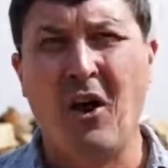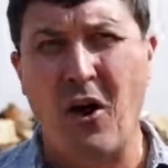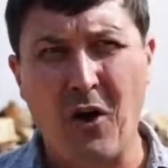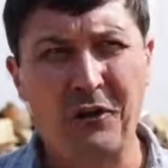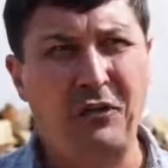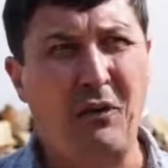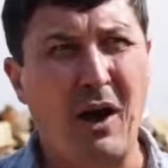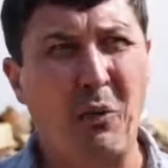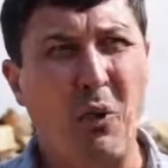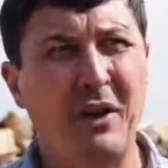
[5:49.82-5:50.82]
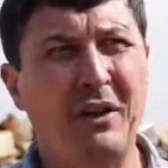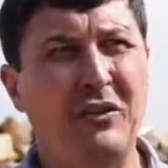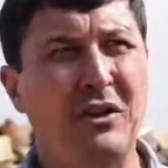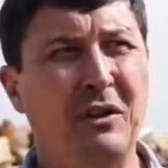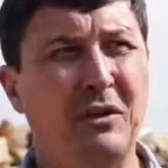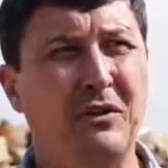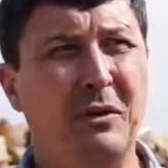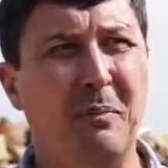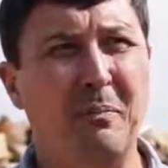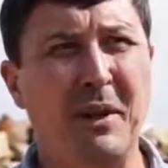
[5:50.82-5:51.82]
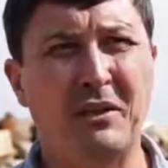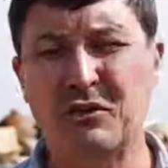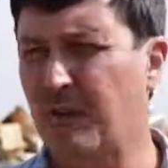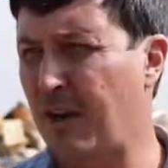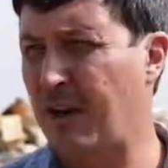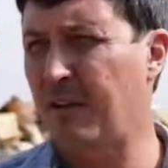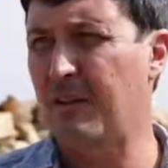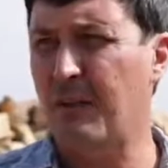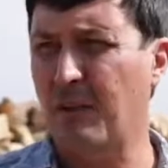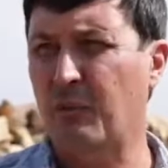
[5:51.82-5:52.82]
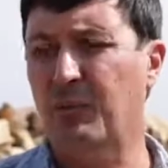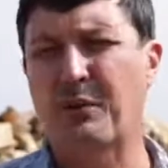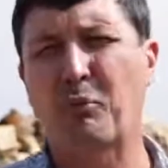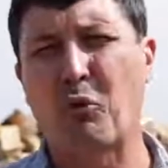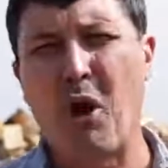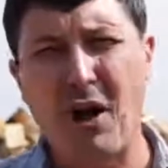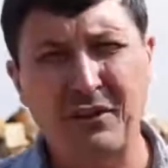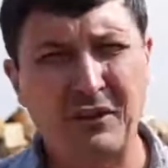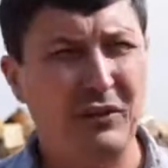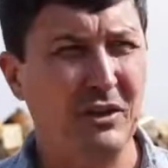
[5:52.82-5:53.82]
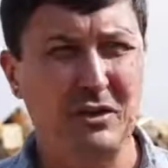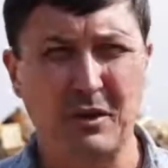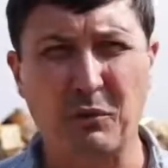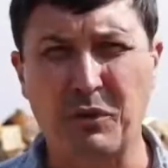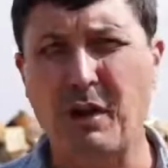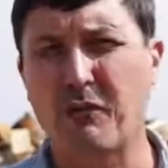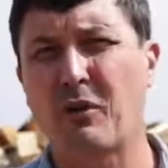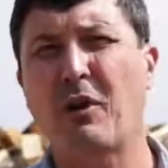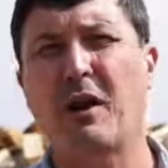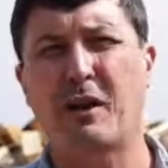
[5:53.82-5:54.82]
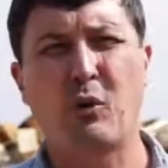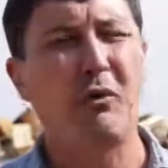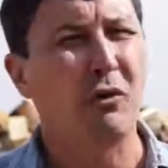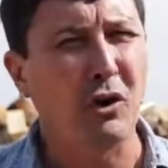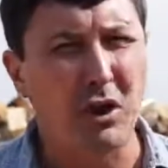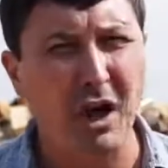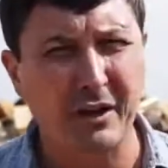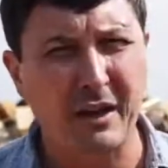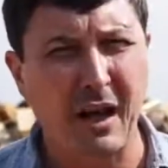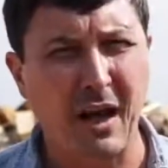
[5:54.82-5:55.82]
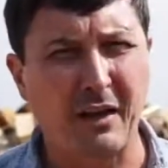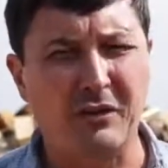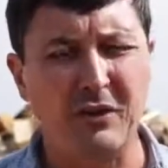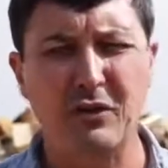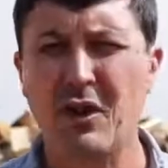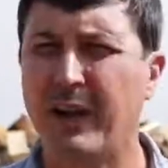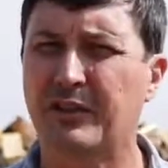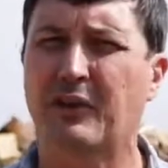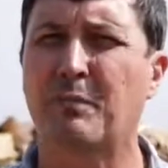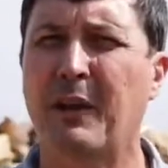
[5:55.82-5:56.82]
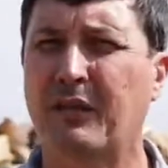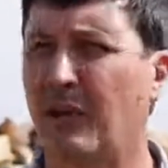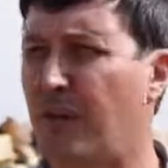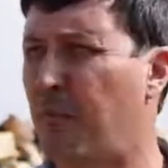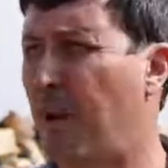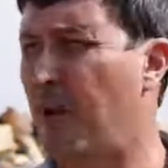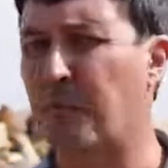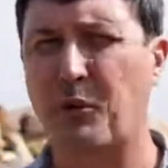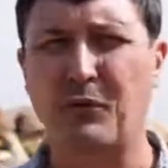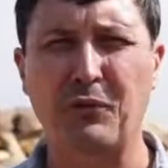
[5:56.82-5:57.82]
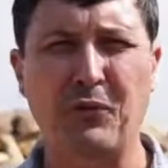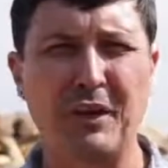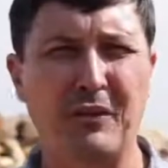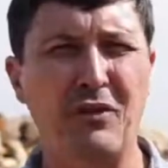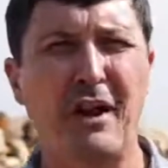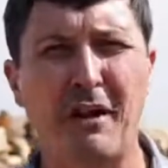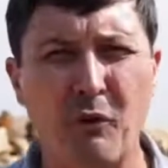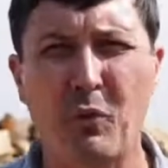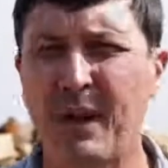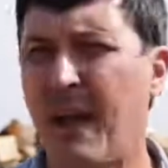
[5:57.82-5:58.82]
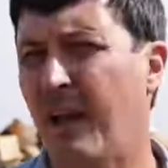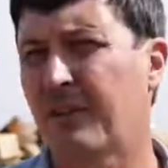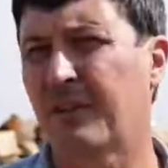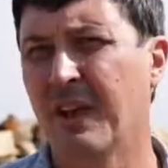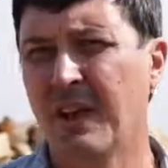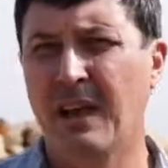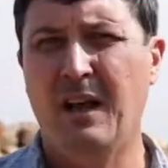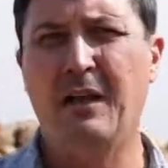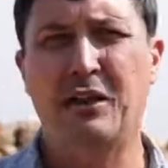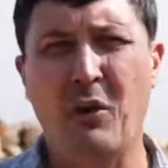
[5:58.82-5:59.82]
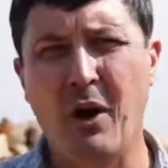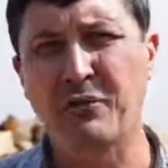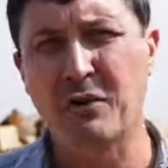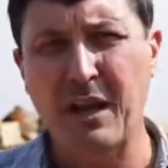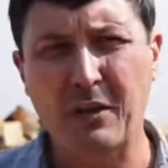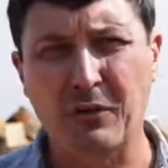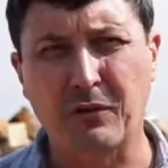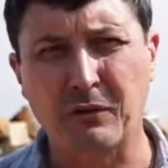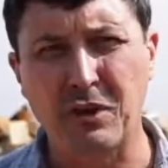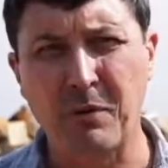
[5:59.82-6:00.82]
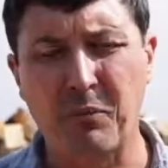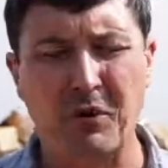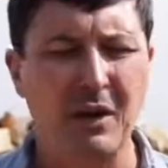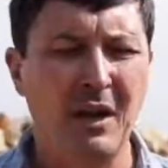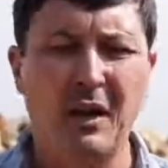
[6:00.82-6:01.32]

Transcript: Also, I wanted to make sure that this was a broad decision that would cover a lot of guys, you know, not just myself and my own personal needs. Not everyone has 100 acres of timber.